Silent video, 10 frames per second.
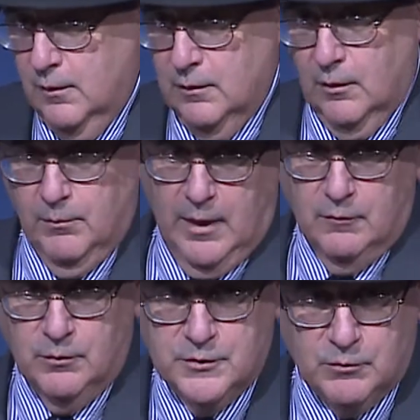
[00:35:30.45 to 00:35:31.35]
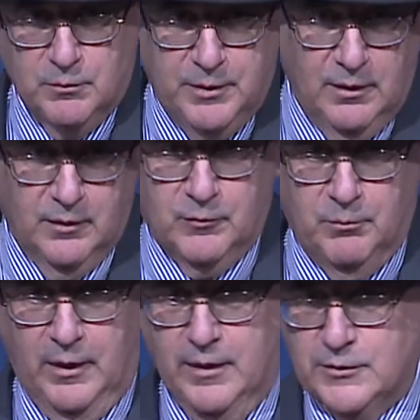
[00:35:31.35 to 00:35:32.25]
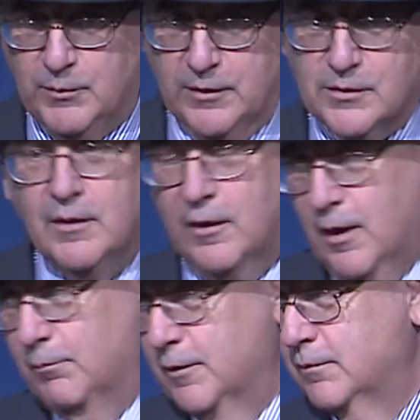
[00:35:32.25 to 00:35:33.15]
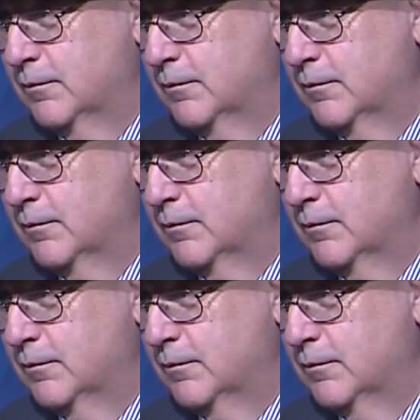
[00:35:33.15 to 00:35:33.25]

Now, the mantra is repeal and replace, but it's hung up.